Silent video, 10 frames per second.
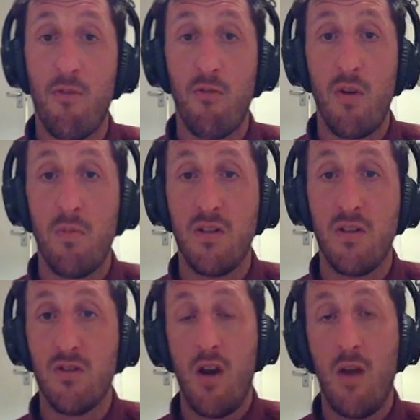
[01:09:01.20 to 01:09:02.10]
Robson
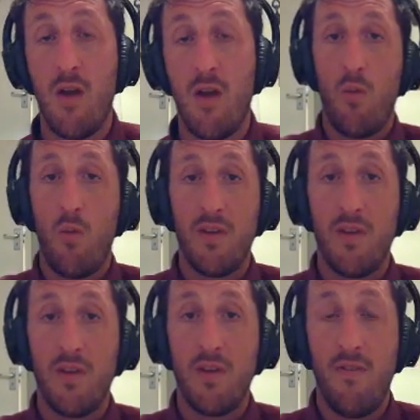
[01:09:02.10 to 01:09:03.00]
Jerome, and then what was a
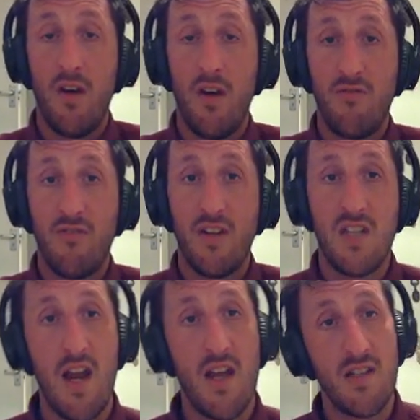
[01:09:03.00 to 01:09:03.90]
hit for the Three
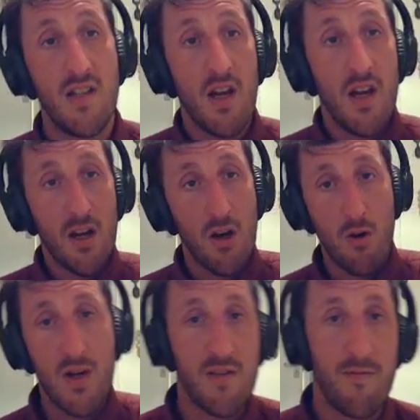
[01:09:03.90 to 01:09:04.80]
Tenors? Got
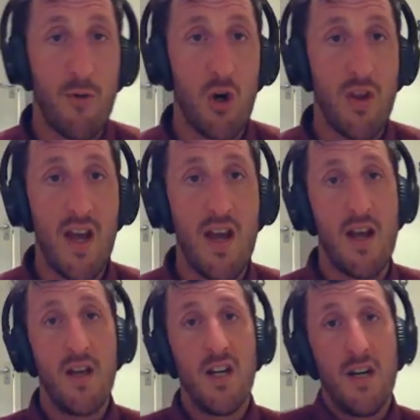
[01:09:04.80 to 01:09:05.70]
question 4 there.
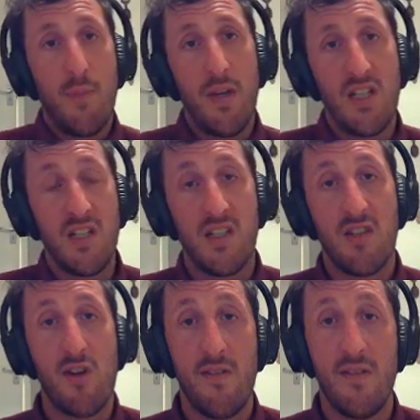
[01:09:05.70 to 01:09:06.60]
Bee Gees and
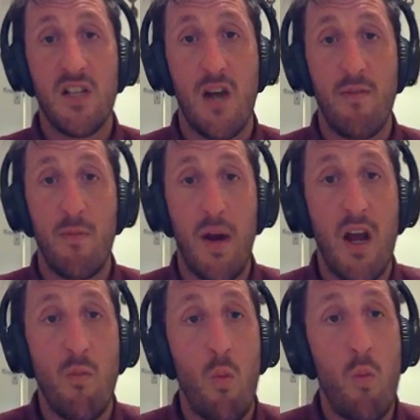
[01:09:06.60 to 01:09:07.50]
Tavares covered by
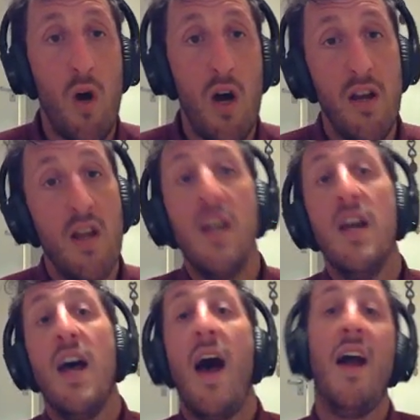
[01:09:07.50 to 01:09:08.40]
911.
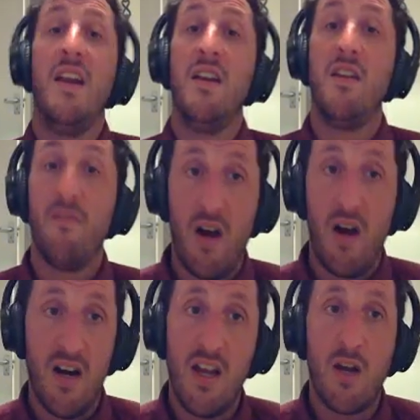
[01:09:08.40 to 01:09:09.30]
And
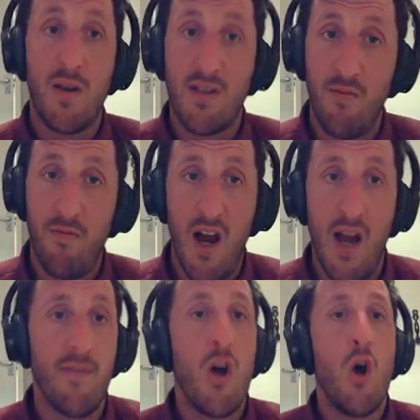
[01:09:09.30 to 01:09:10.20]
finally, question
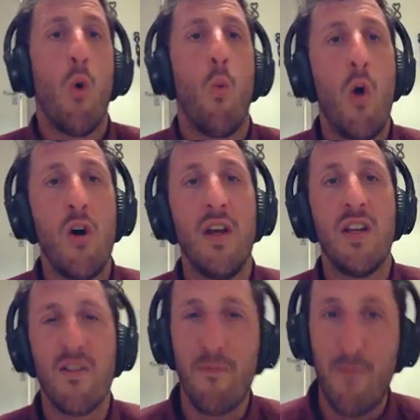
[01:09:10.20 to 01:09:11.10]
5. What is
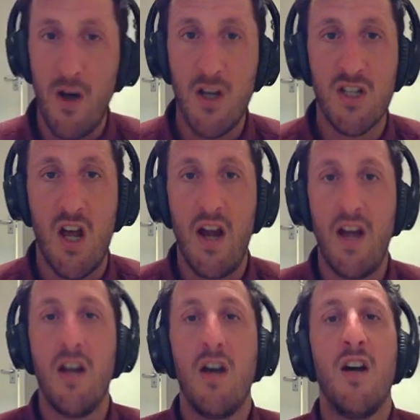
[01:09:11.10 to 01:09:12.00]
the first
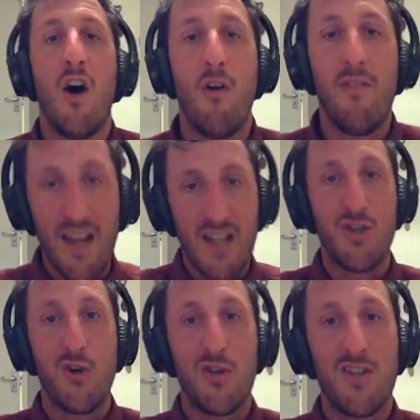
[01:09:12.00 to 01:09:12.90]
line of
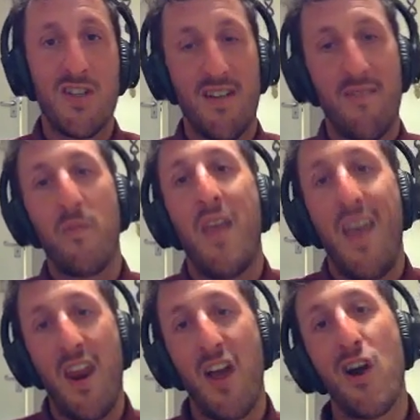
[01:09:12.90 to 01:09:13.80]
Angels?
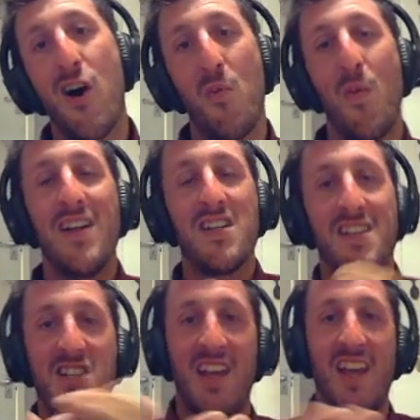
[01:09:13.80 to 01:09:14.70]
And I can't wait to
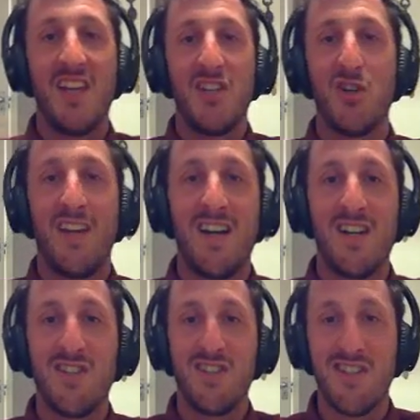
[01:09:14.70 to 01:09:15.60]
sing it during the
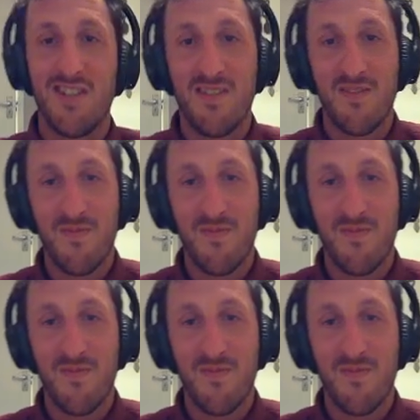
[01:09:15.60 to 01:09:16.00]
answers.